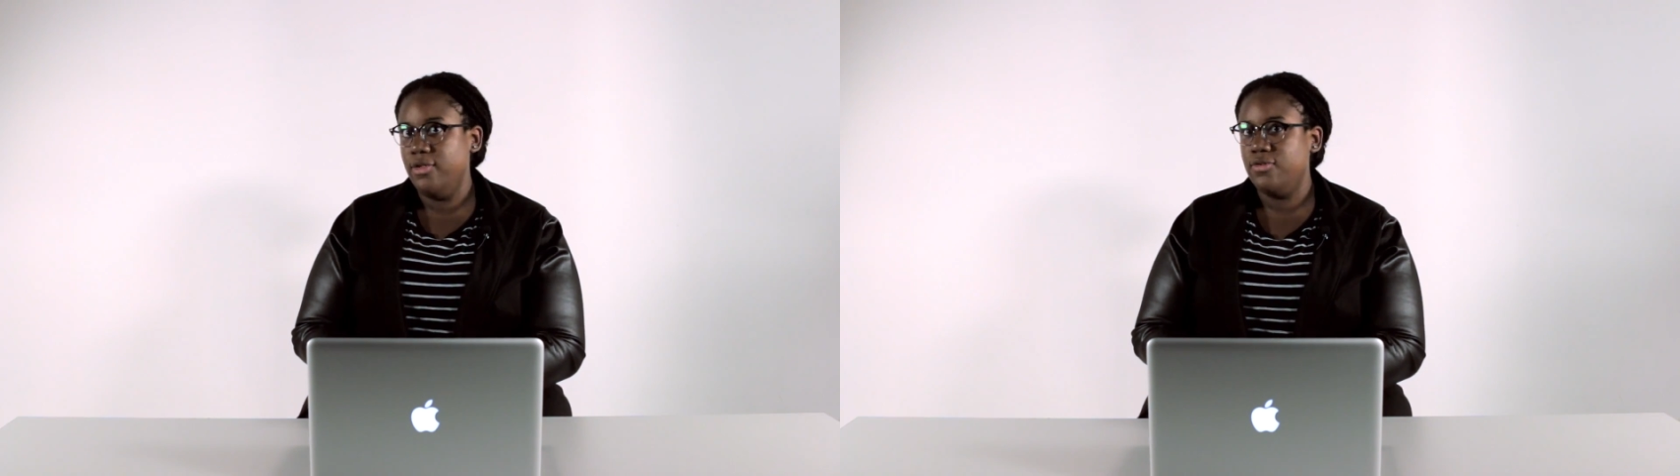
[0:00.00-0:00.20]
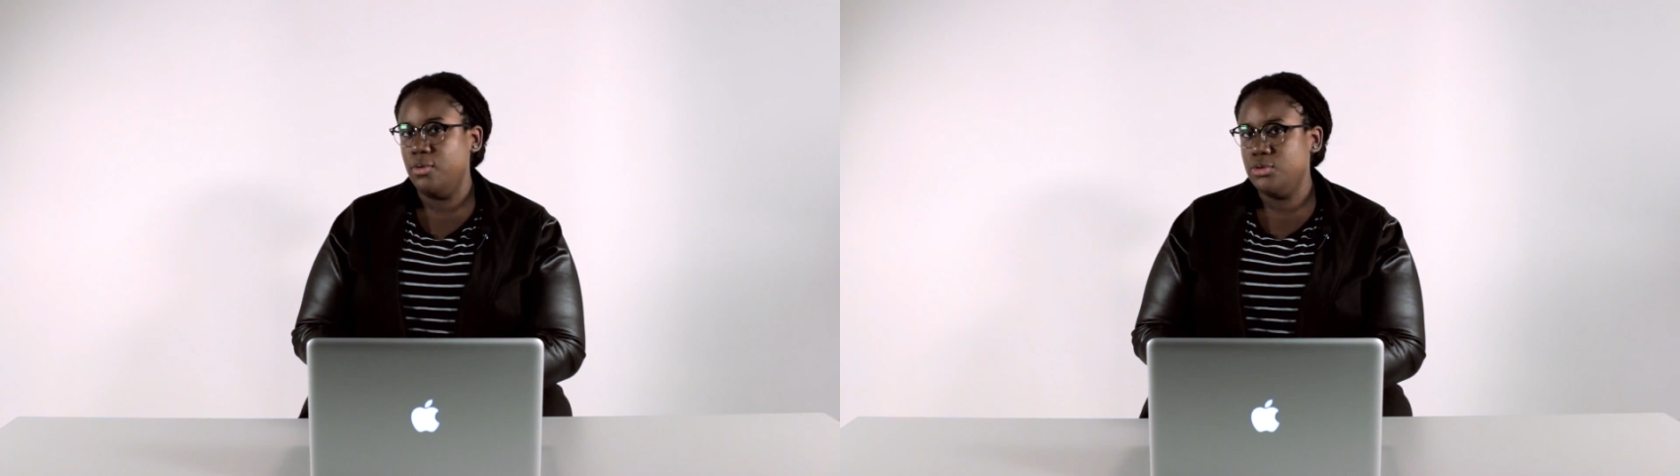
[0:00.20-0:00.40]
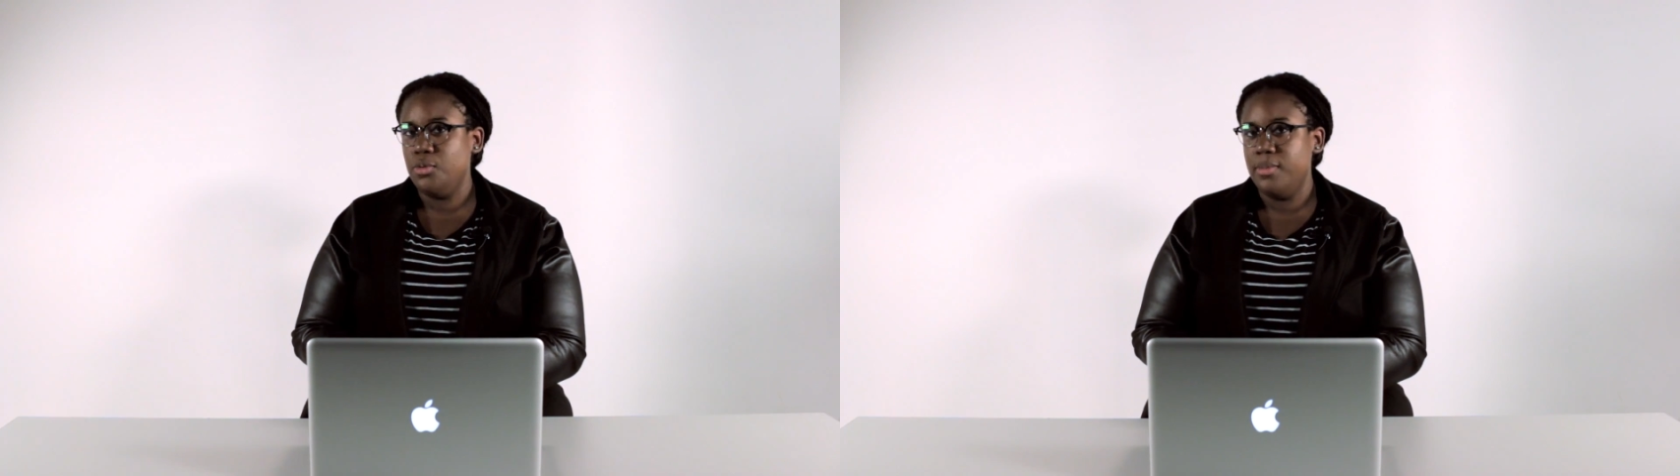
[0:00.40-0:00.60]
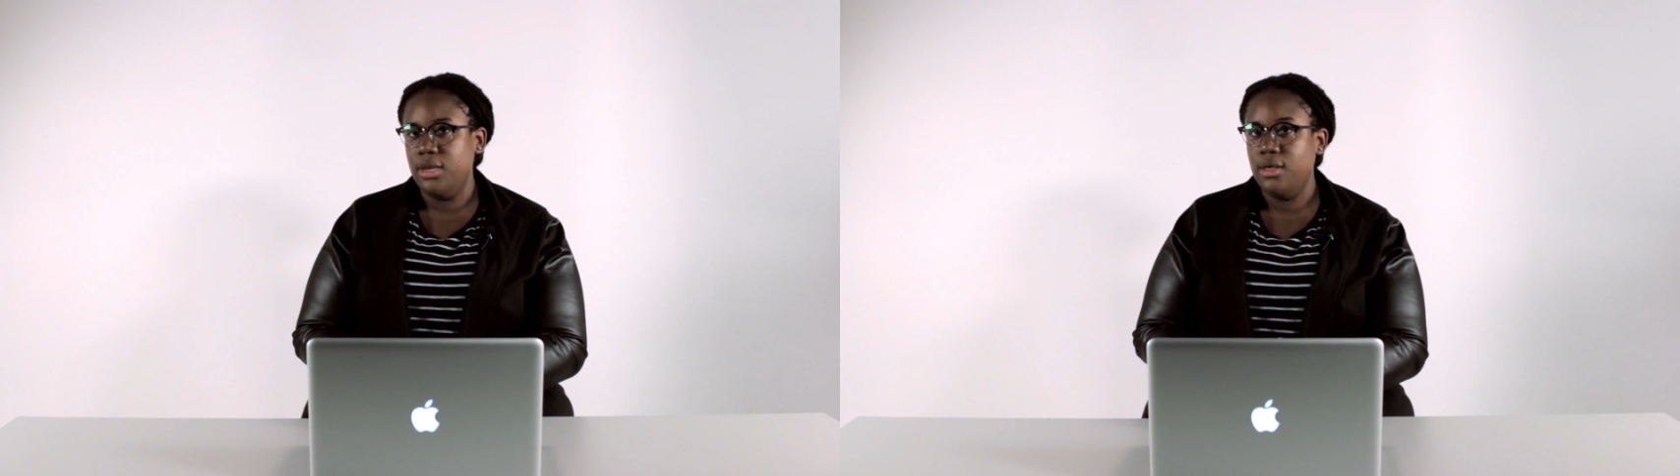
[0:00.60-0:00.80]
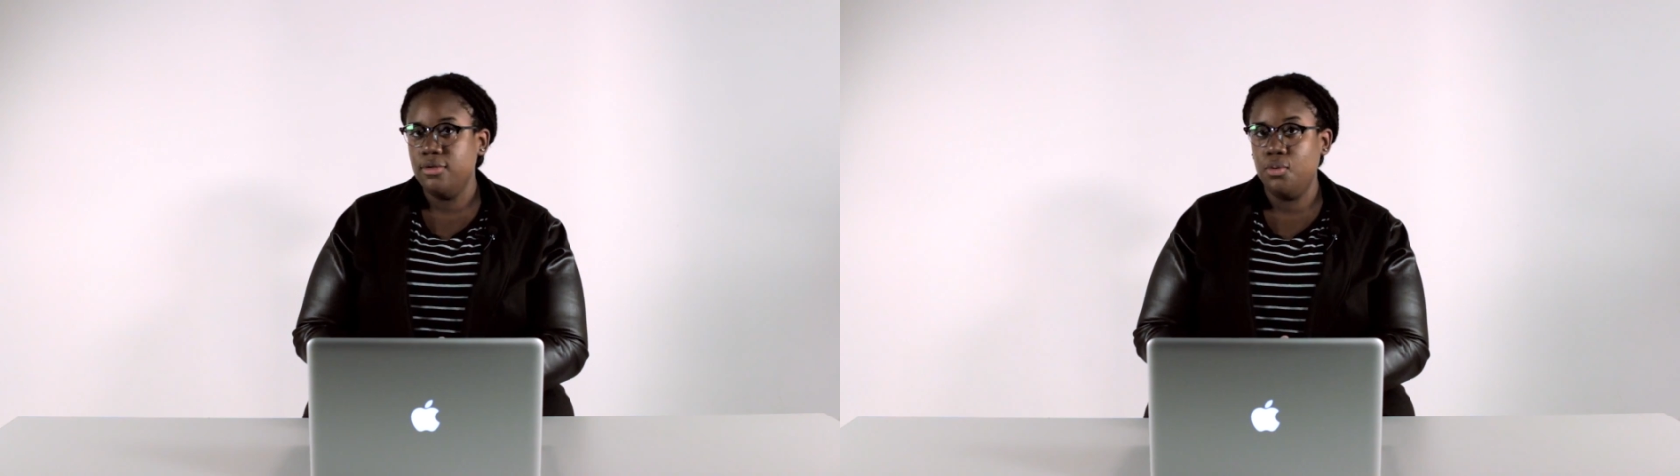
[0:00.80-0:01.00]
this social
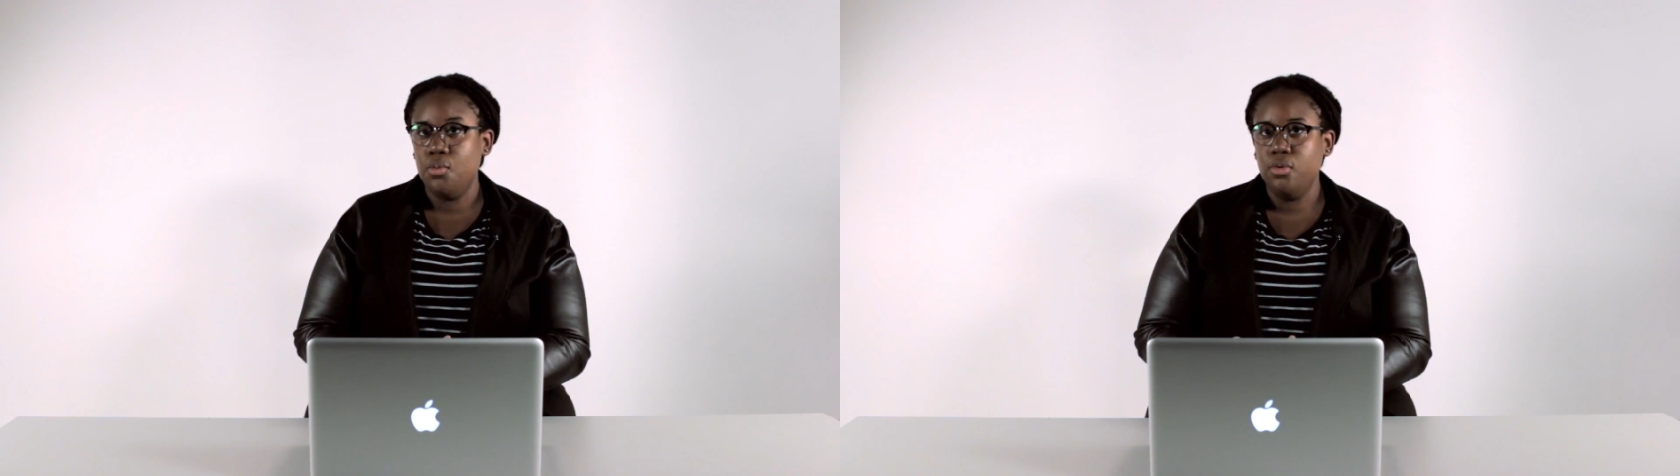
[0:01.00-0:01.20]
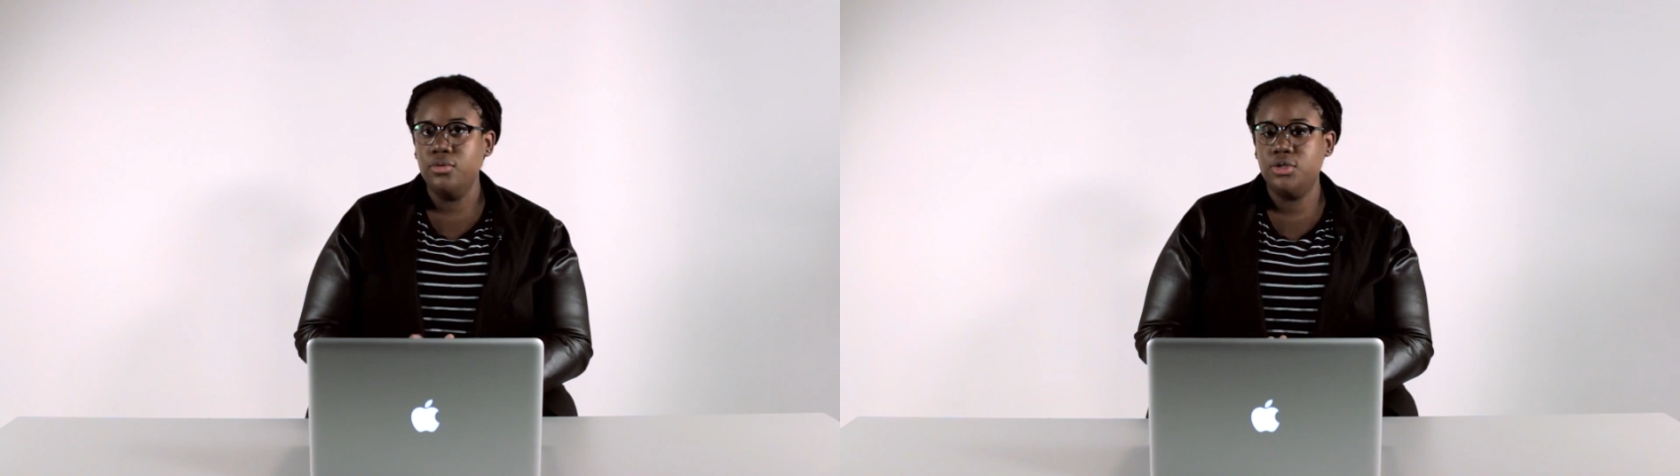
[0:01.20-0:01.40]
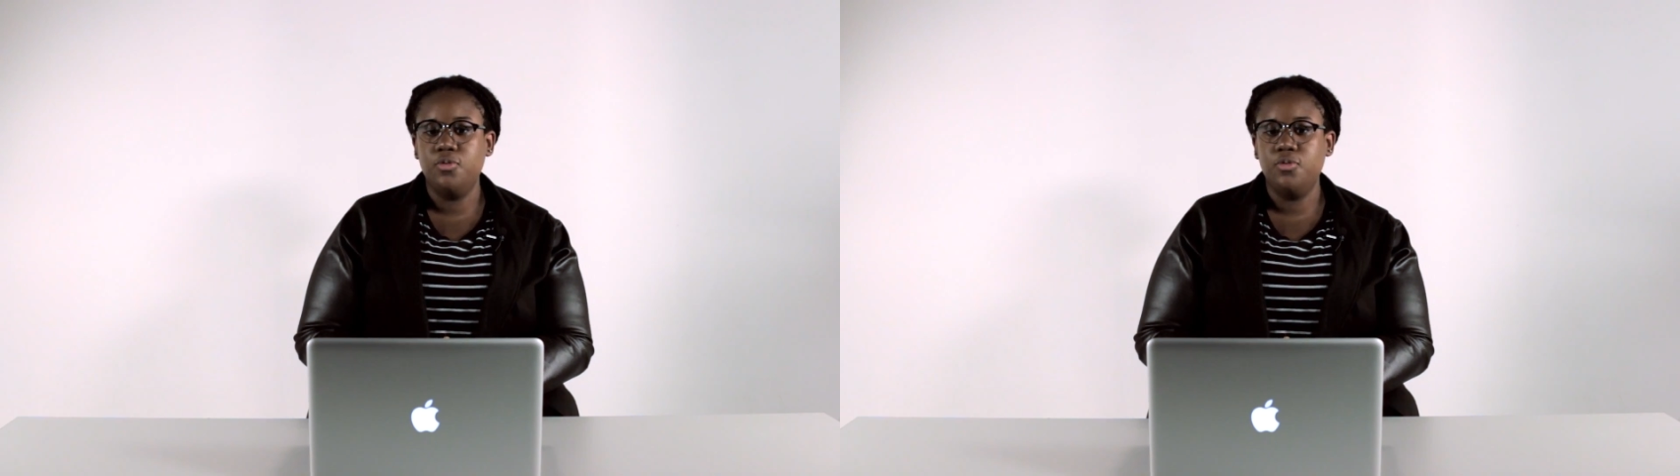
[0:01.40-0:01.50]
media tool,